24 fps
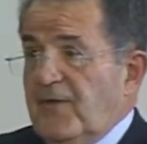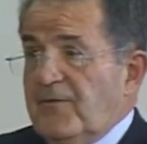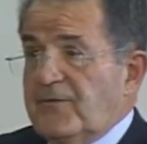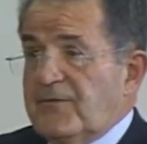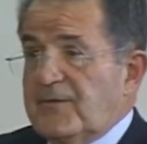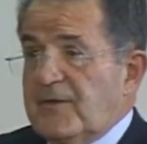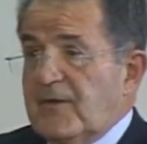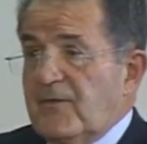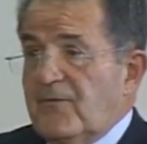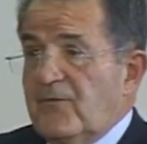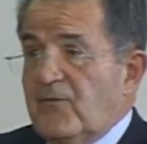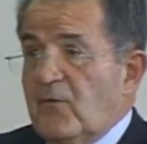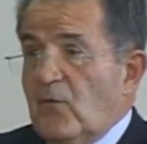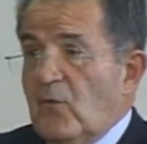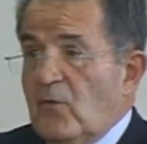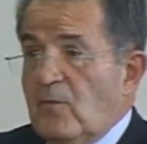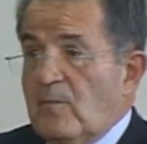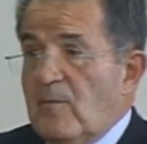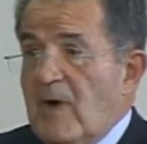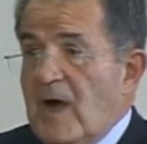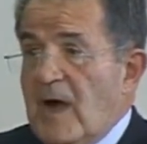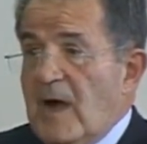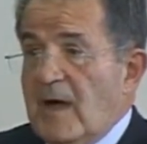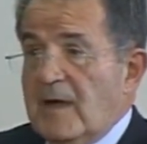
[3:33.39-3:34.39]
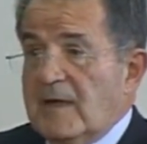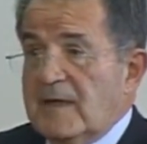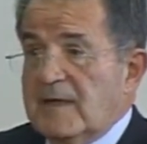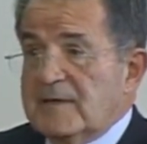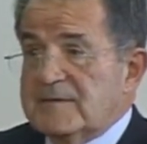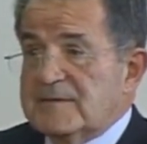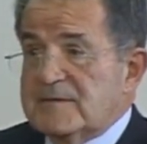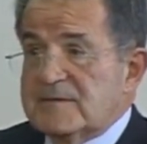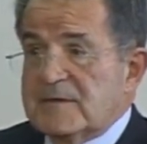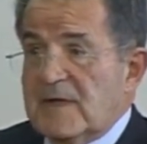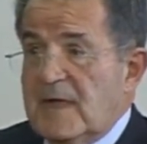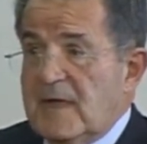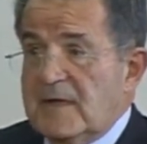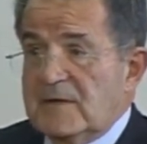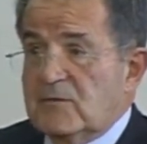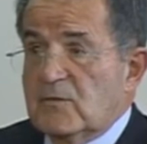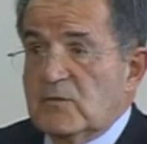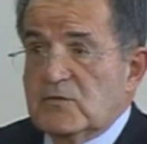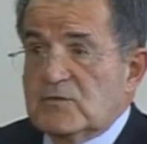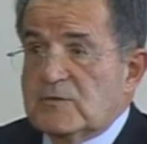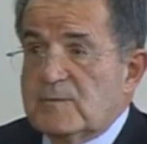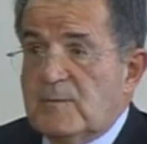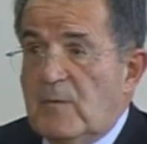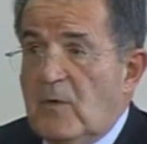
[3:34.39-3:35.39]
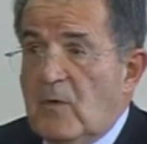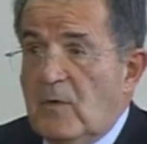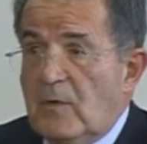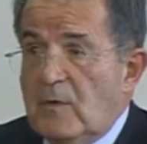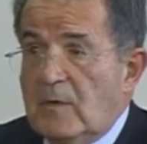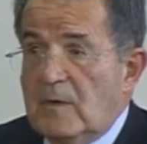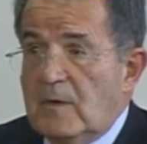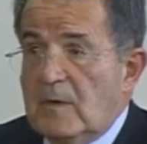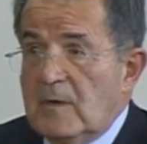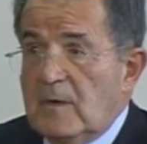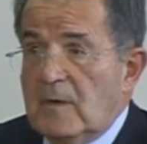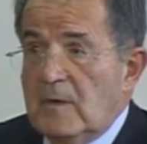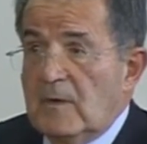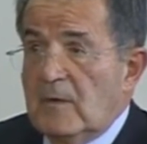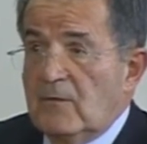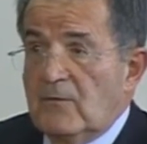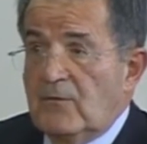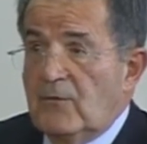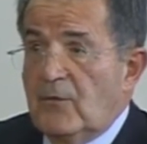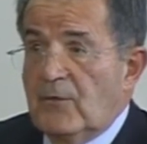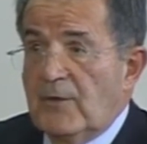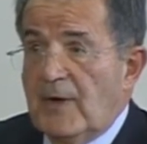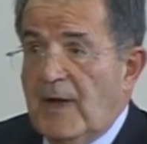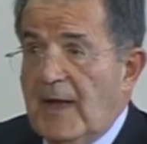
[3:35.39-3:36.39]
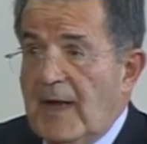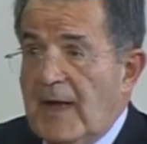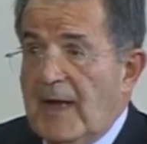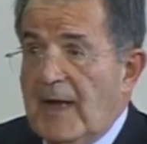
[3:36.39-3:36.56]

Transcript: 54 markets are too small for